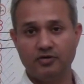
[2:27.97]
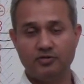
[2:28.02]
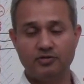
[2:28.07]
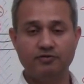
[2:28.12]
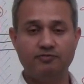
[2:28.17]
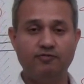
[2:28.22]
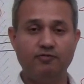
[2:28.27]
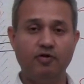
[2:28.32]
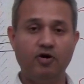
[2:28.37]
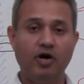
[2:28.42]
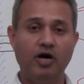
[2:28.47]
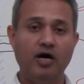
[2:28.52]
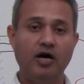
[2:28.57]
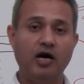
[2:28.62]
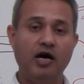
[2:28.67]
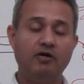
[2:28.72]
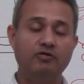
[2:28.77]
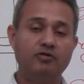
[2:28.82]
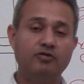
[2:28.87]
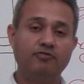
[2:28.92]
So if
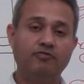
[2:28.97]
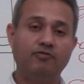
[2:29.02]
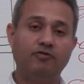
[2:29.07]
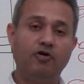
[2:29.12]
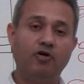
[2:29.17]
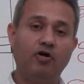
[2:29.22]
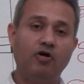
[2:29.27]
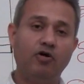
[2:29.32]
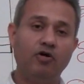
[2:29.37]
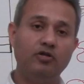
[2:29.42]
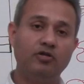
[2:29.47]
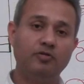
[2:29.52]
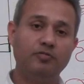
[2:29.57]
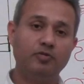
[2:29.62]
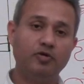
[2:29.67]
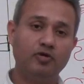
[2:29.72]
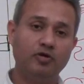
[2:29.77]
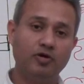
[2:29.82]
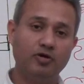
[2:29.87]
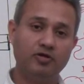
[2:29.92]
out of all the
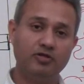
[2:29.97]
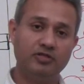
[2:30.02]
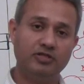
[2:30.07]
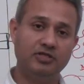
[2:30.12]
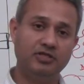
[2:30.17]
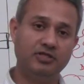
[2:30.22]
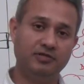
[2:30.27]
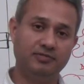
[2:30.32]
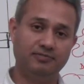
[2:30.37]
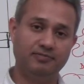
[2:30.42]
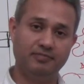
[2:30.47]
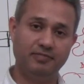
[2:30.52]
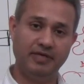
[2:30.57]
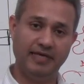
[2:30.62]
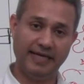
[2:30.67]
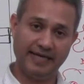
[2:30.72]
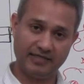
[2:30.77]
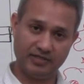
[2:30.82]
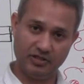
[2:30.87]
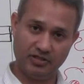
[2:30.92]
immunology
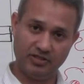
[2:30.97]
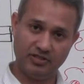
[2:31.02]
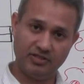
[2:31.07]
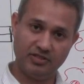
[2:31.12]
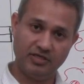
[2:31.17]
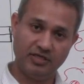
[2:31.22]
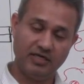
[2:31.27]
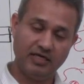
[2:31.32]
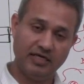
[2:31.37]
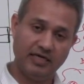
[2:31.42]
lectures,